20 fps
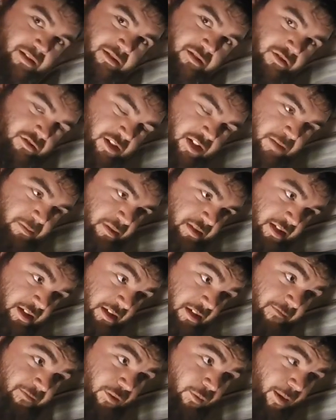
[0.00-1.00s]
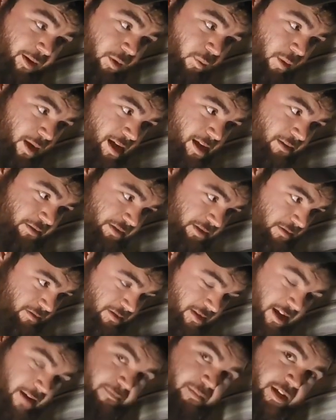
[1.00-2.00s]
the truck's gonna be sitting here for quite a while, so it's
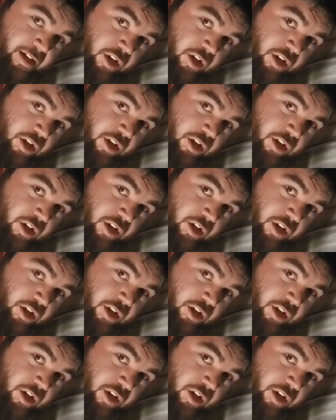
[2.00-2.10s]
not a big